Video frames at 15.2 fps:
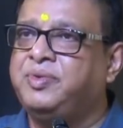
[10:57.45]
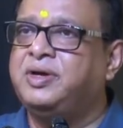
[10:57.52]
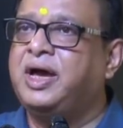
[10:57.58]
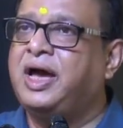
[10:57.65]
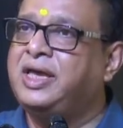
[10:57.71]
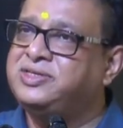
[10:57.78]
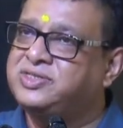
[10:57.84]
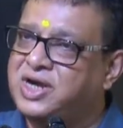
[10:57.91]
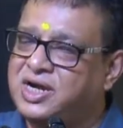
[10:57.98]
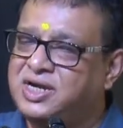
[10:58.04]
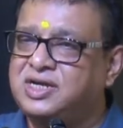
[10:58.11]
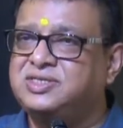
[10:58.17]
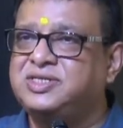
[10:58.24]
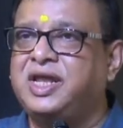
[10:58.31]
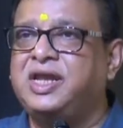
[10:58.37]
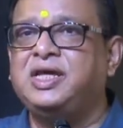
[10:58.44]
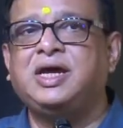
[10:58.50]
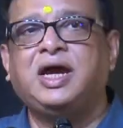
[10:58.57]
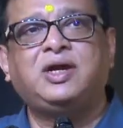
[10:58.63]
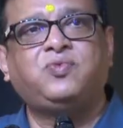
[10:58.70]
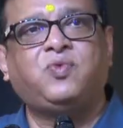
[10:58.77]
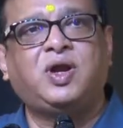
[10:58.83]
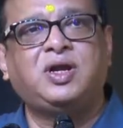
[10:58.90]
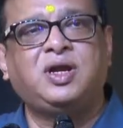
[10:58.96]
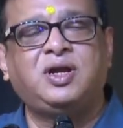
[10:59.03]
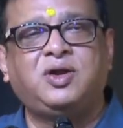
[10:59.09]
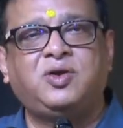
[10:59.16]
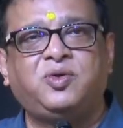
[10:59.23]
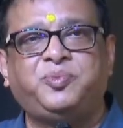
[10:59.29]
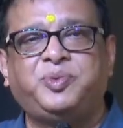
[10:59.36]
I started selling at
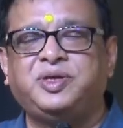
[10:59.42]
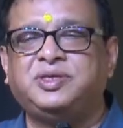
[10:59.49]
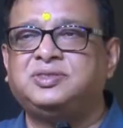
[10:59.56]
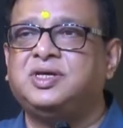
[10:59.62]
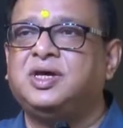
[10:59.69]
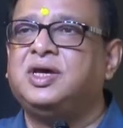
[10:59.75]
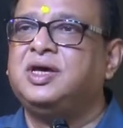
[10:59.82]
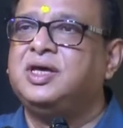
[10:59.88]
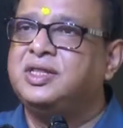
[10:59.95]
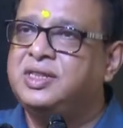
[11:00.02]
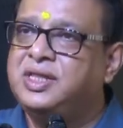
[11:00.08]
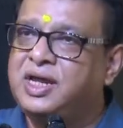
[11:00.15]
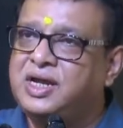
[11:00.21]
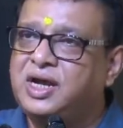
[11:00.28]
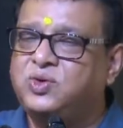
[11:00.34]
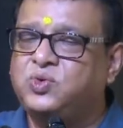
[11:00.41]
100 rupees, then at